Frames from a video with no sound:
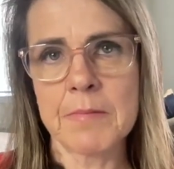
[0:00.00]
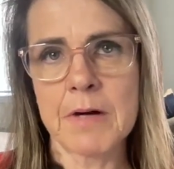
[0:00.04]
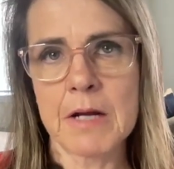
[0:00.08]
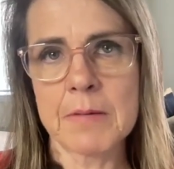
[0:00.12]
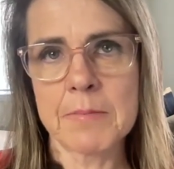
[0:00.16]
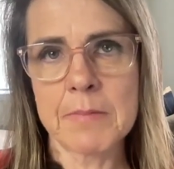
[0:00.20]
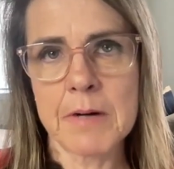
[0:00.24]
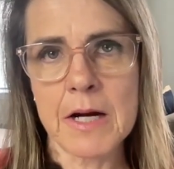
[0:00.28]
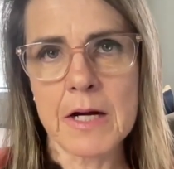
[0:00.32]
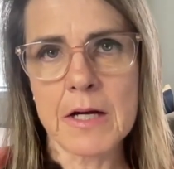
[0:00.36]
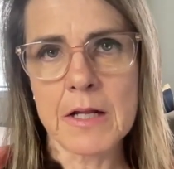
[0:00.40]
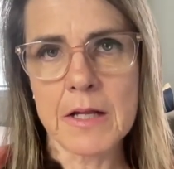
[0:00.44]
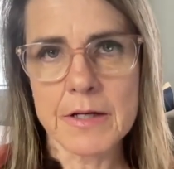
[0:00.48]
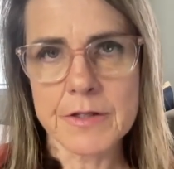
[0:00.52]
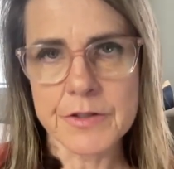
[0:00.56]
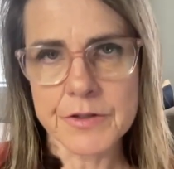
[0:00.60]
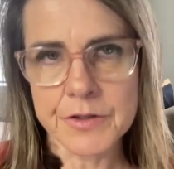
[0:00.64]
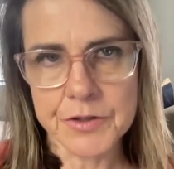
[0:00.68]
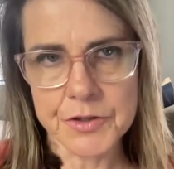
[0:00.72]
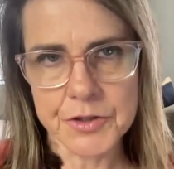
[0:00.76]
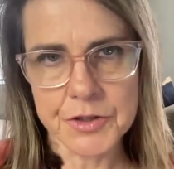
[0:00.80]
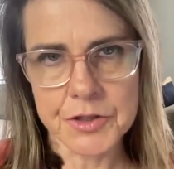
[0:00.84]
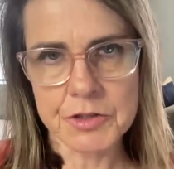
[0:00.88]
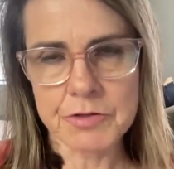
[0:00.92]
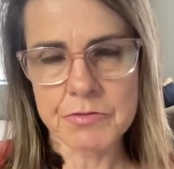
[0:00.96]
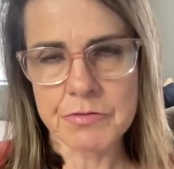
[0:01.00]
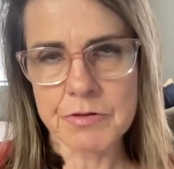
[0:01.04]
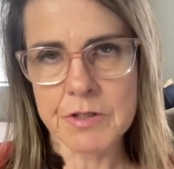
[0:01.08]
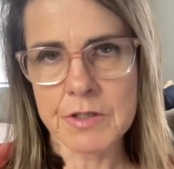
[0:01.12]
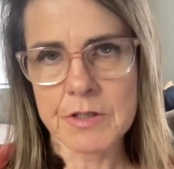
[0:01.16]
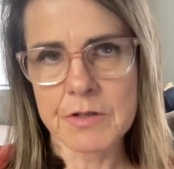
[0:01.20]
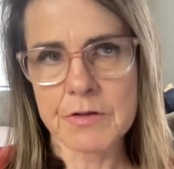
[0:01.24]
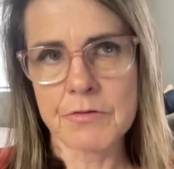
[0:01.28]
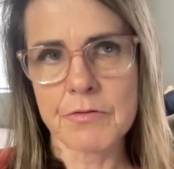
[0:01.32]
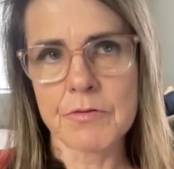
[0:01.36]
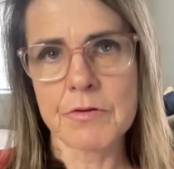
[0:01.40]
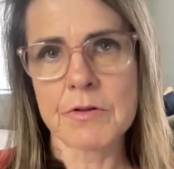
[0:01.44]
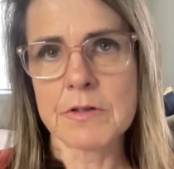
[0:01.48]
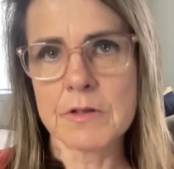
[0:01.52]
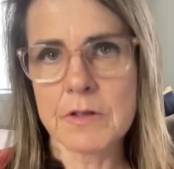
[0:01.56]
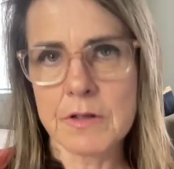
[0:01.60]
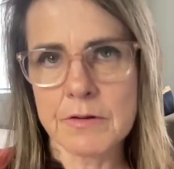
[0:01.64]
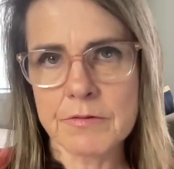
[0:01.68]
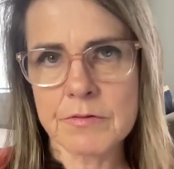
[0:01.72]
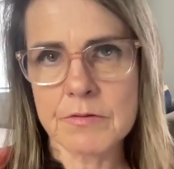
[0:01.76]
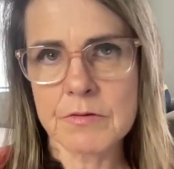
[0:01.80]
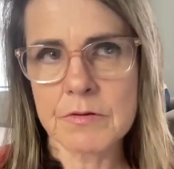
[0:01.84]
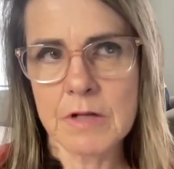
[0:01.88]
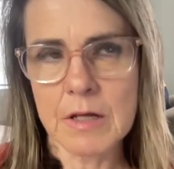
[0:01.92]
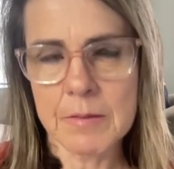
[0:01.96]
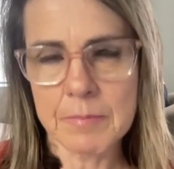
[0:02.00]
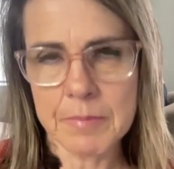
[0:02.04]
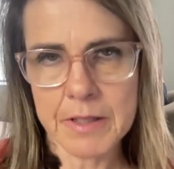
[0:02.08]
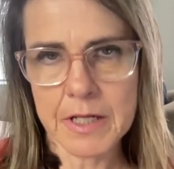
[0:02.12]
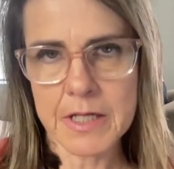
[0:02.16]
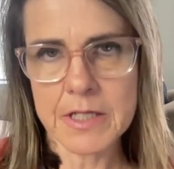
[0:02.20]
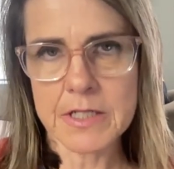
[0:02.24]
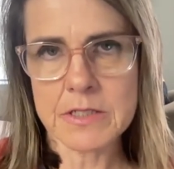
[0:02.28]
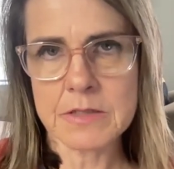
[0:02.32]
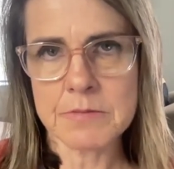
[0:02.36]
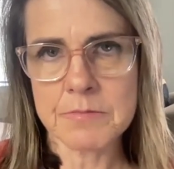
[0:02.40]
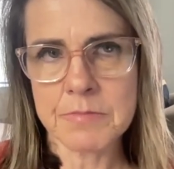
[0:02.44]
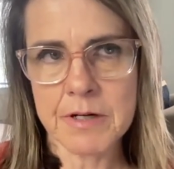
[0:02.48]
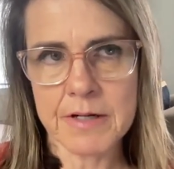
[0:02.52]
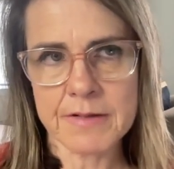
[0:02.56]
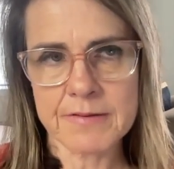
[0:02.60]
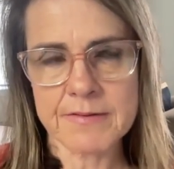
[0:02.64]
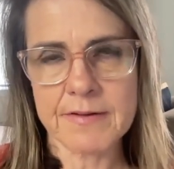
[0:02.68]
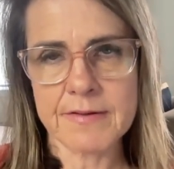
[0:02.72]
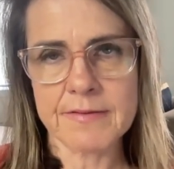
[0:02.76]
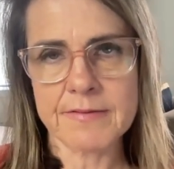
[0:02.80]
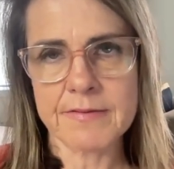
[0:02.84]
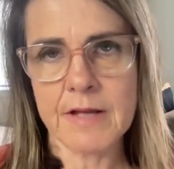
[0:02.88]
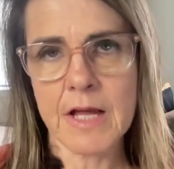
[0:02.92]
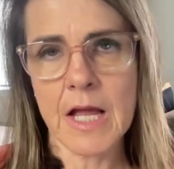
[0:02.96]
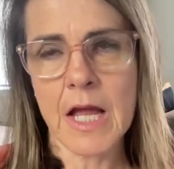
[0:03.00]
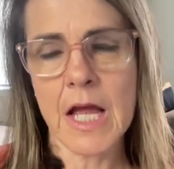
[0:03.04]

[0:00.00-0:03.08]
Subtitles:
my biological children through the law school application process.